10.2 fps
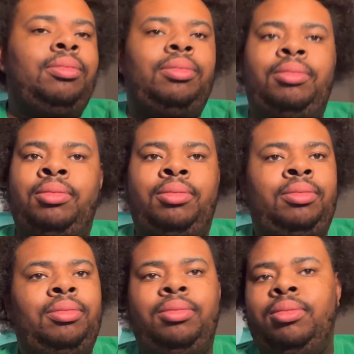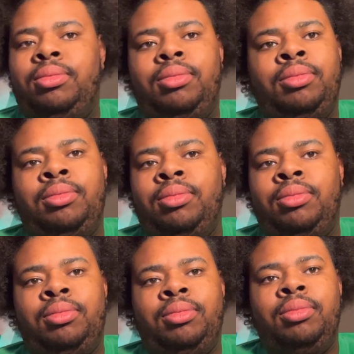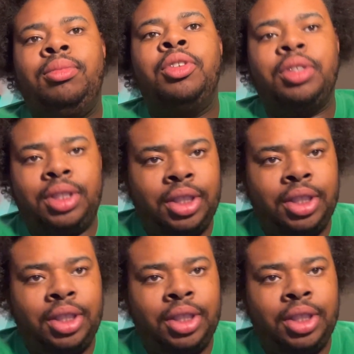You can see